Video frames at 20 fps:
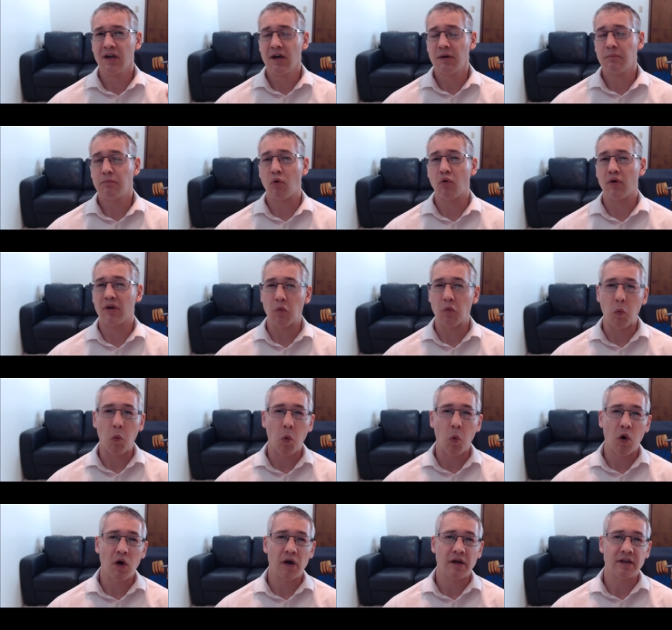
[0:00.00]

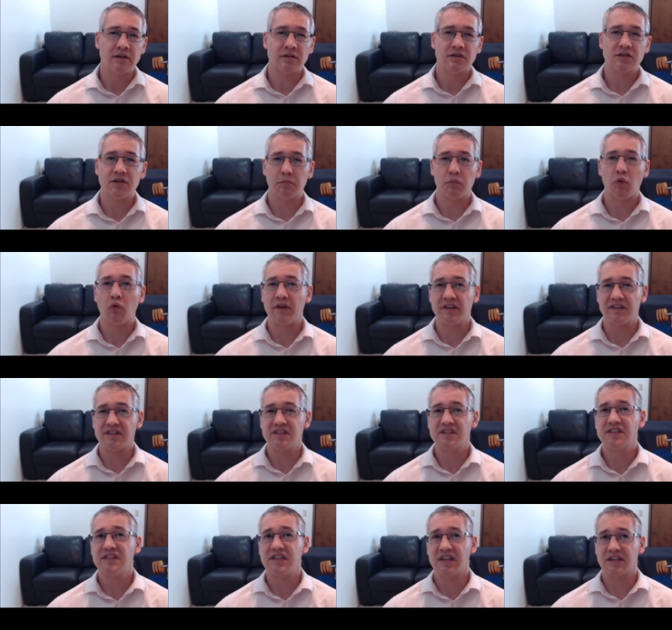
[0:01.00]
0.1 to
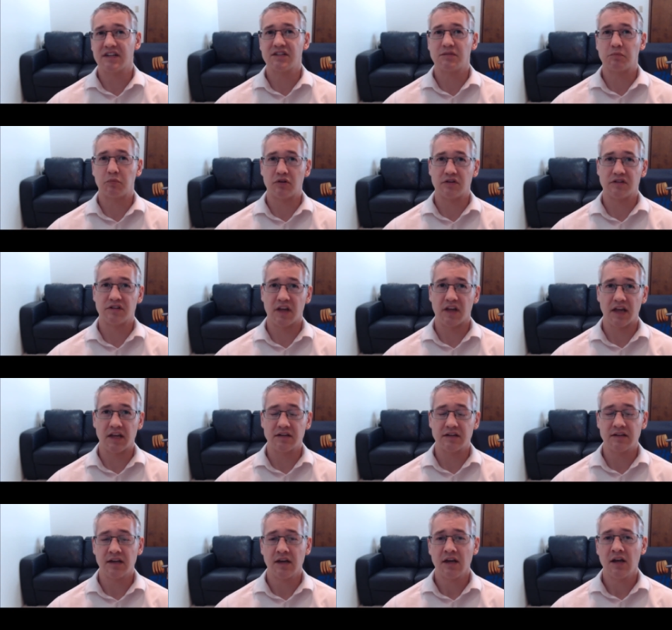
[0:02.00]
0.6%
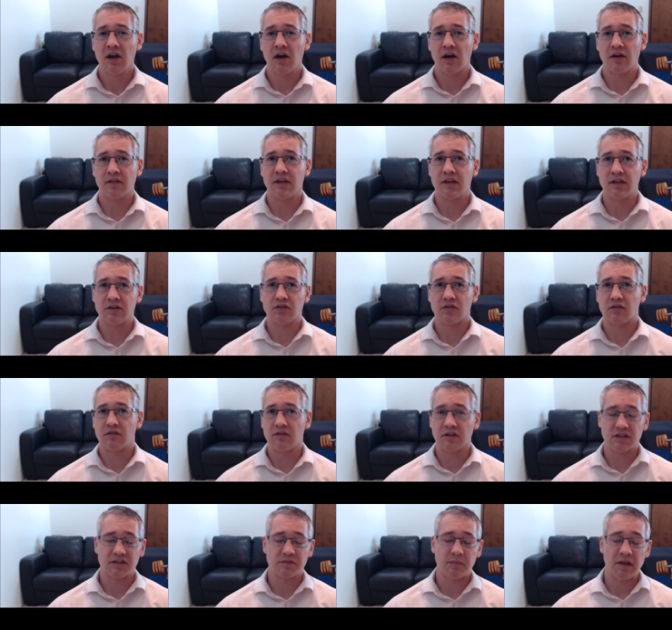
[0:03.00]
on the internal
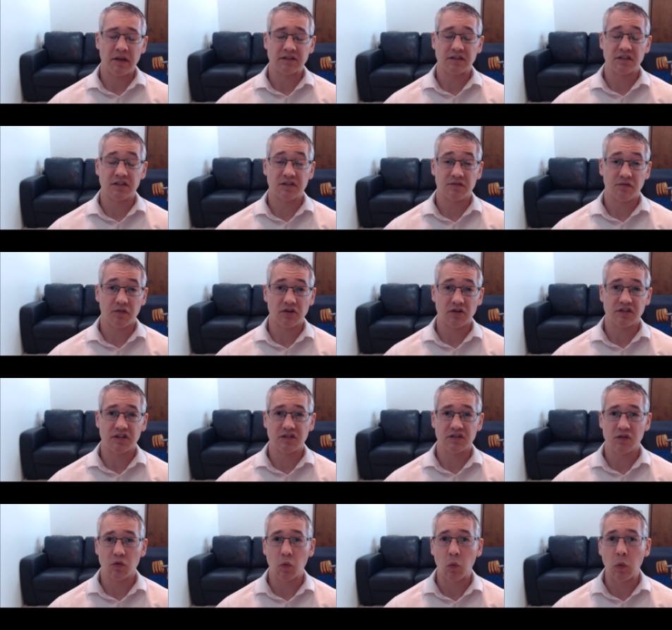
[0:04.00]
expenses versus
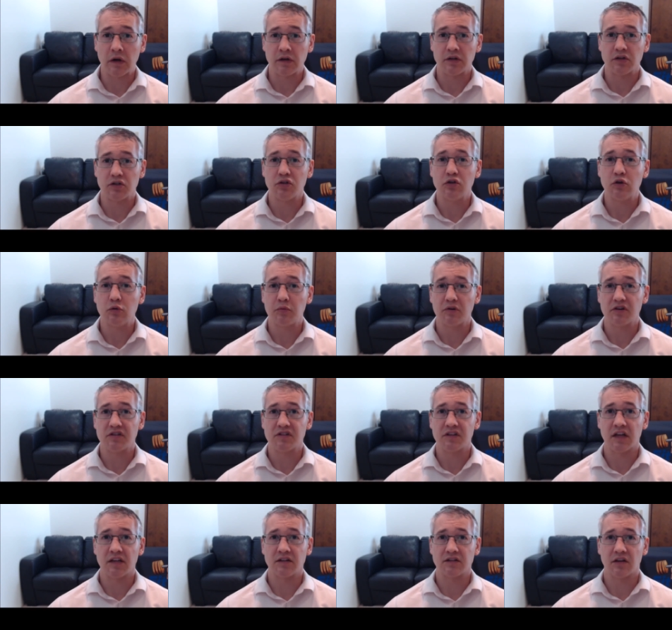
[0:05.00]
the 1 to
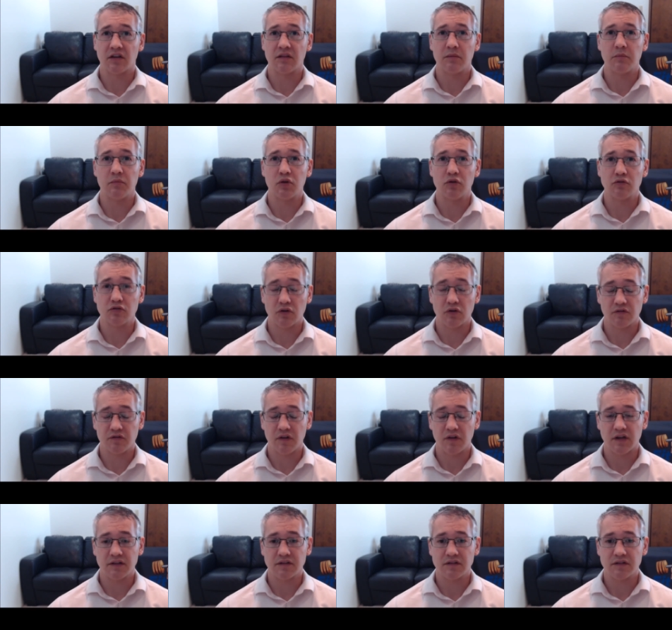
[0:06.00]
2% on the mutual
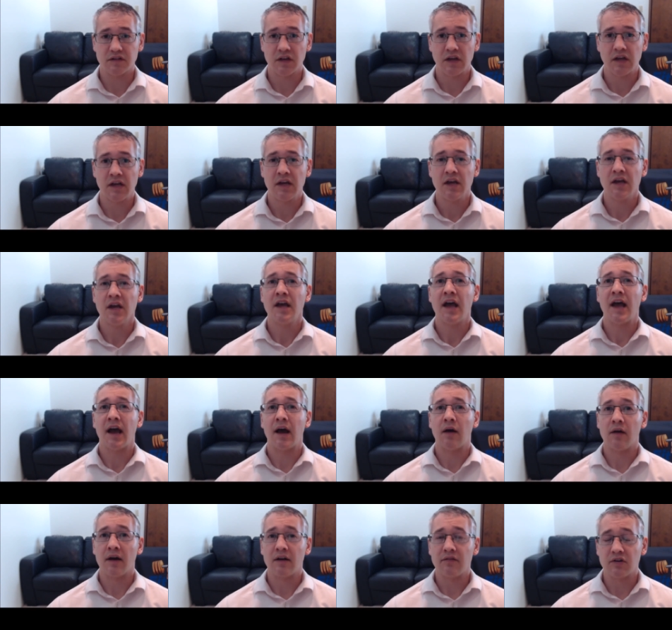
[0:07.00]
funds.
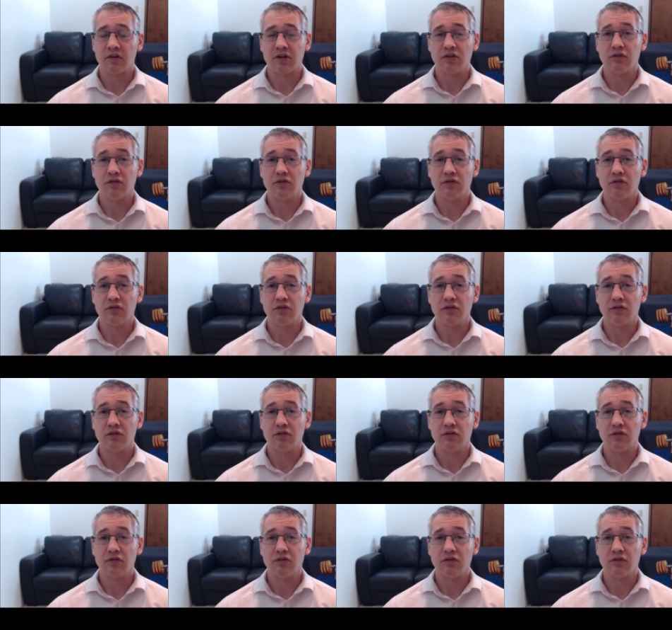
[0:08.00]
However, you